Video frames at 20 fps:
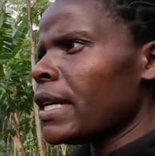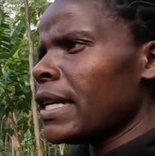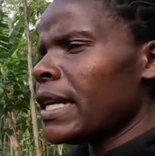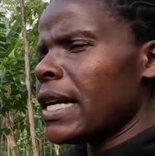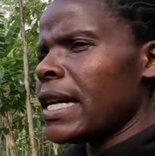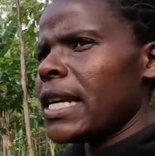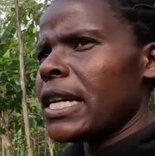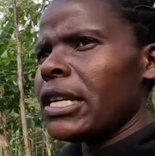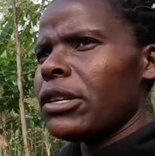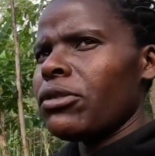
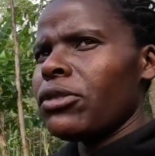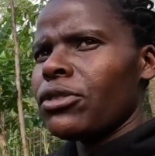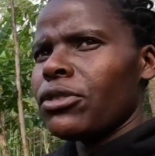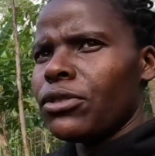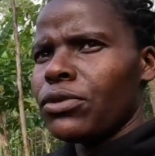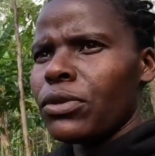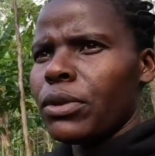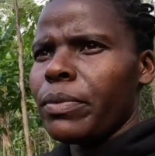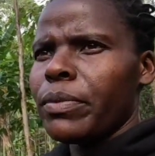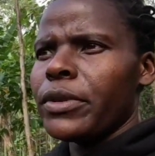Yeah, and
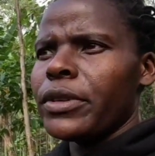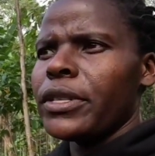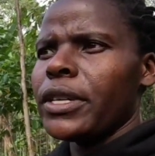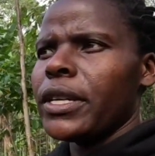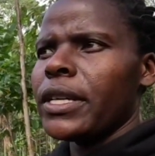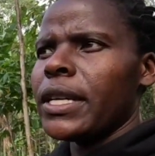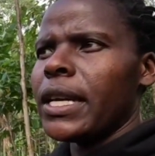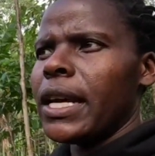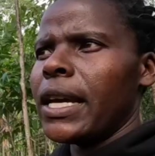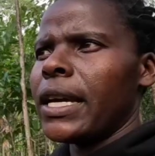also to
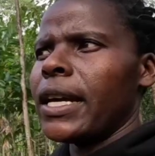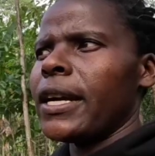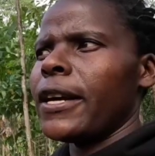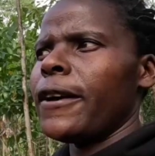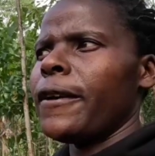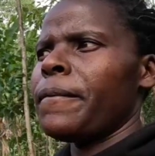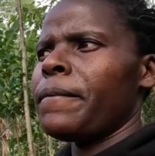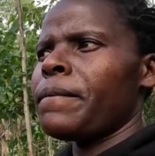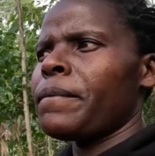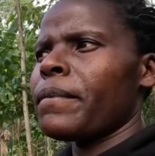appreciate. Like,
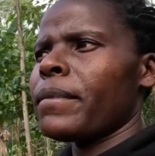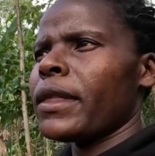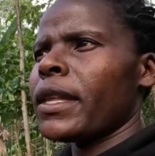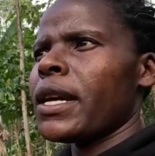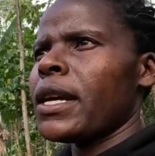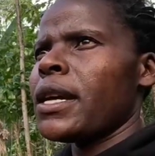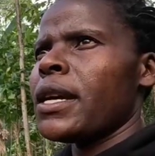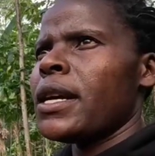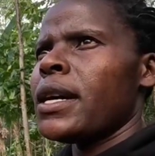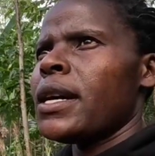uh,
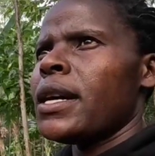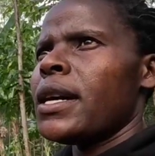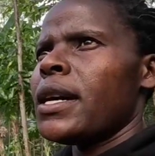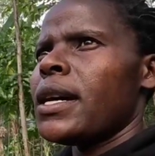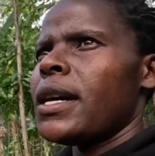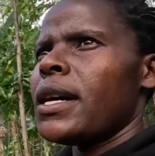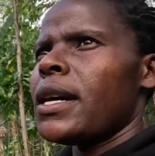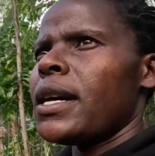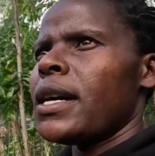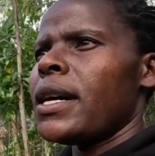
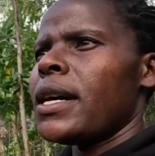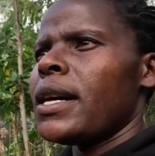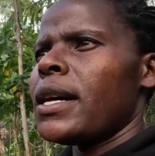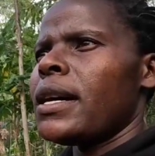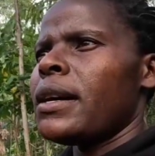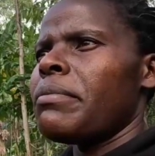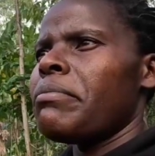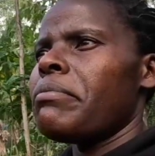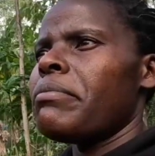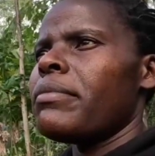
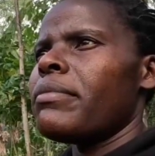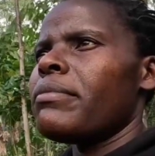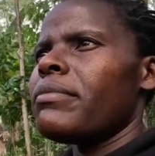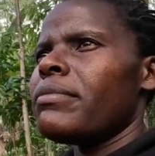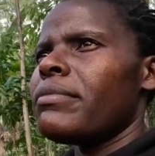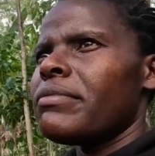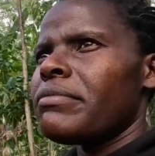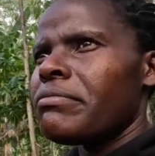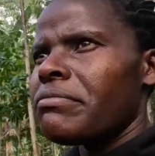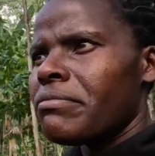uh,
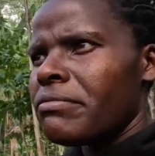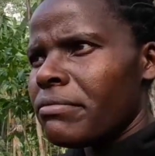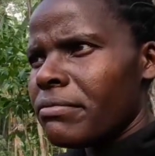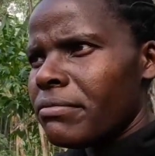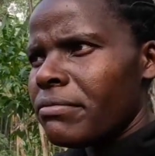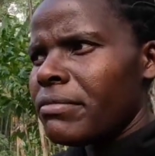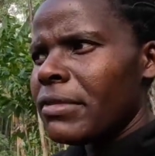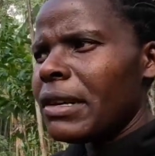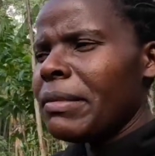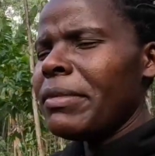
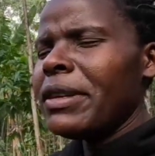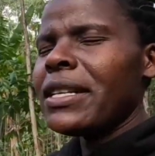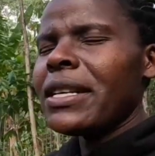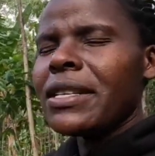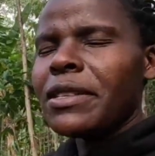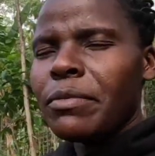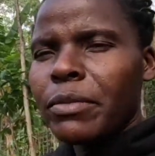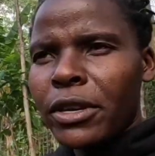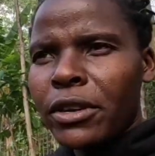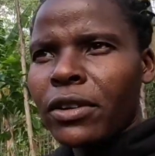let me
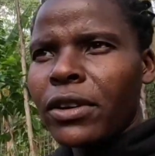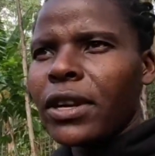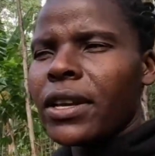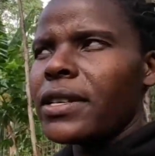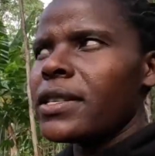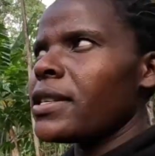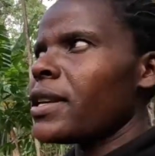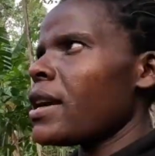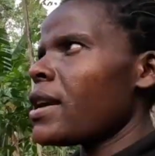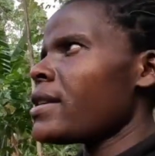just be
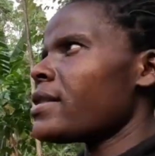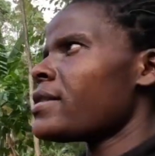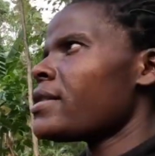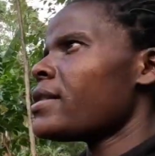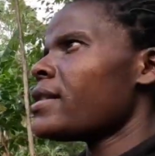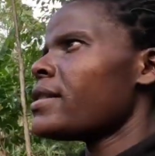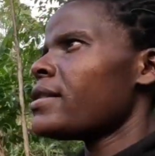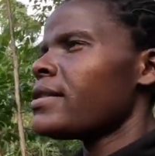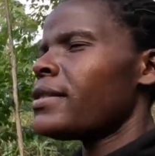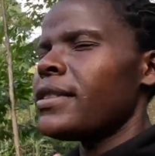honest, guys.
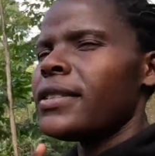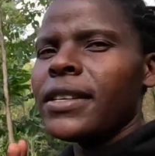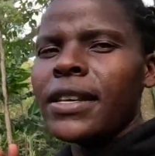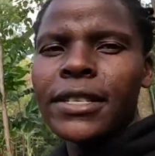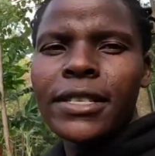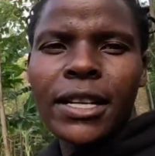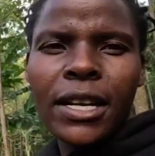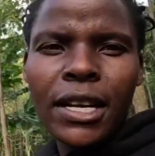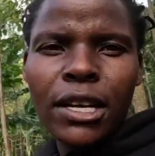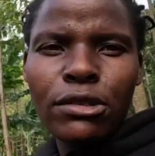Since
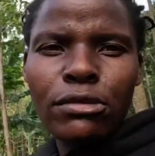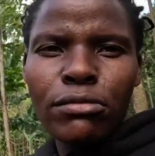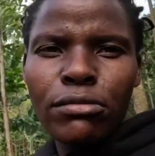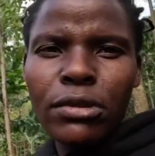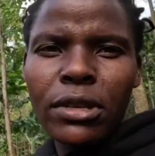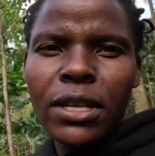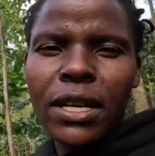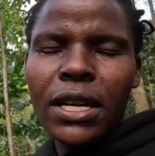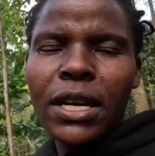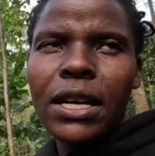I started to
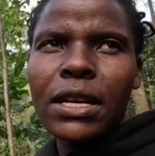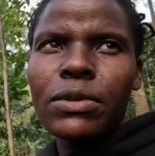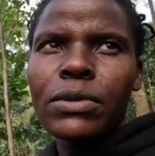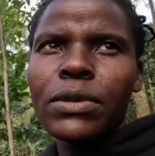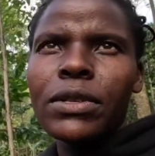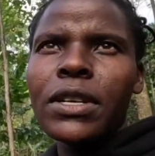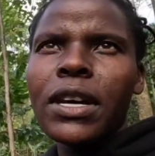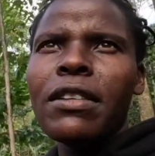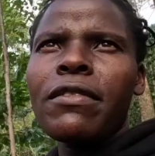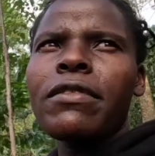build that
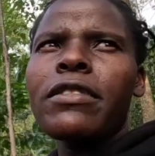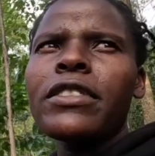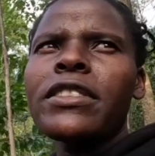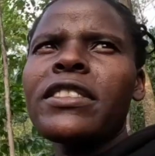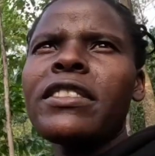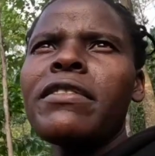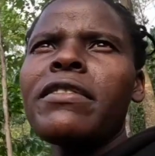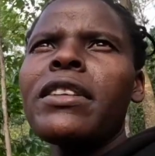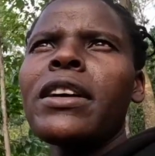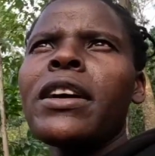house, I've
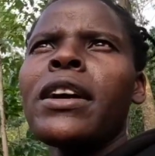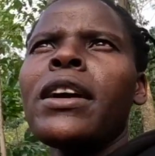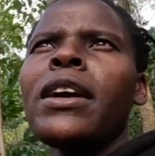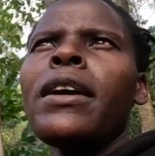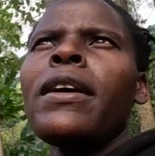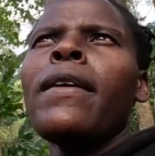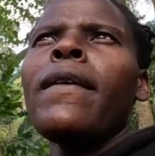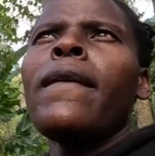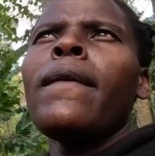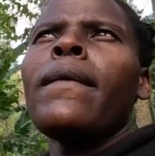received
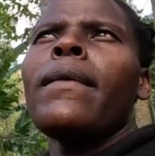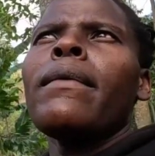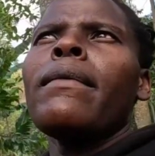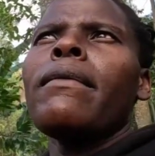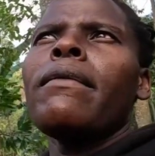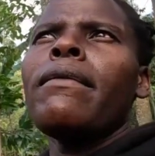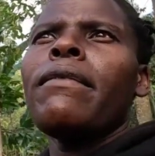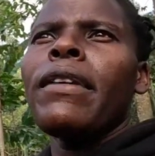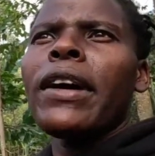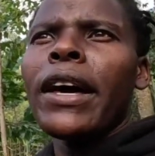
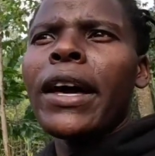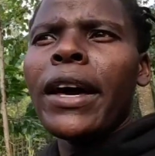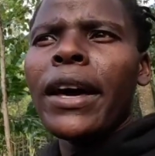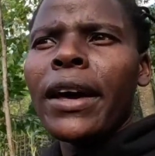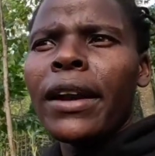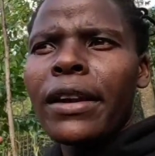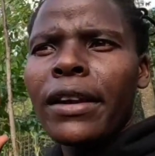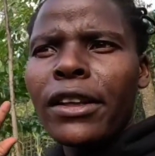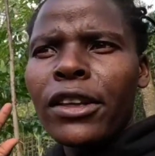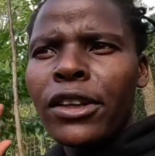
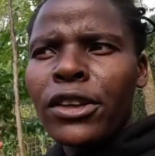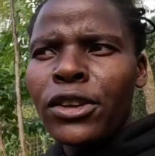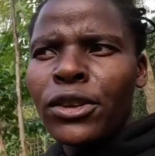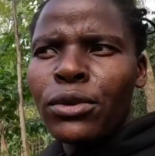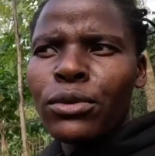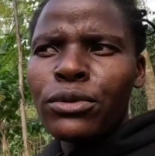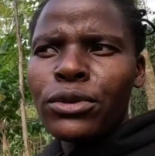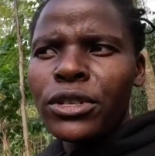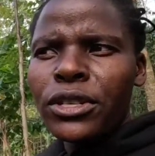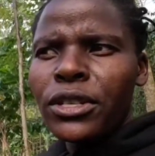very
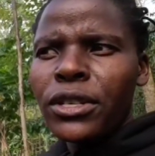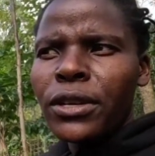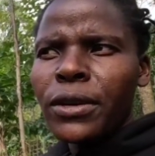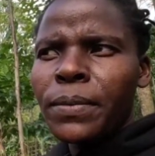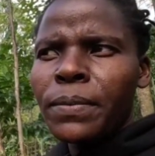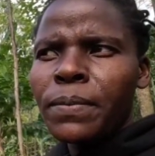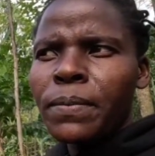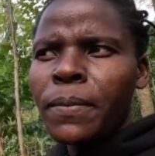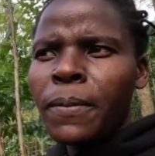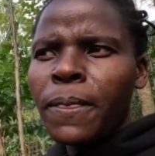huge
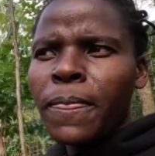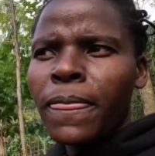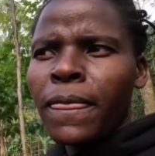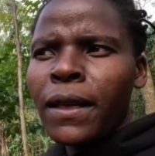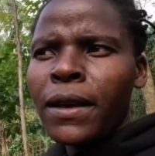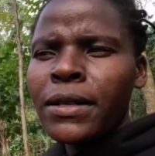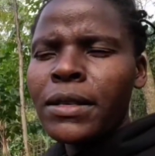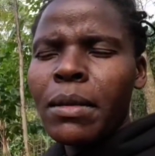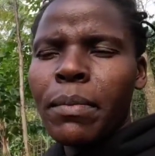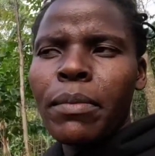
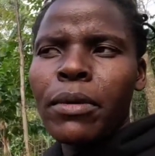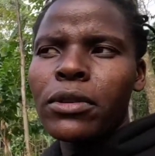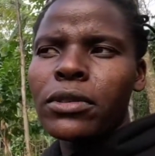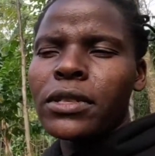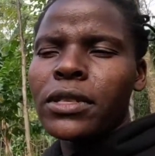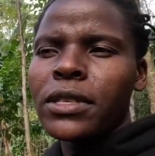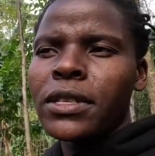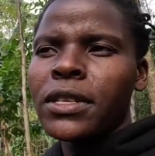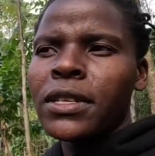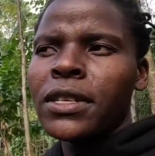
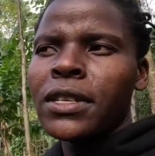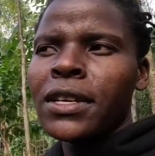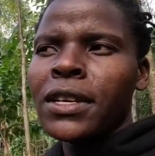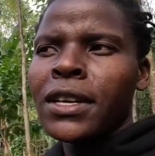support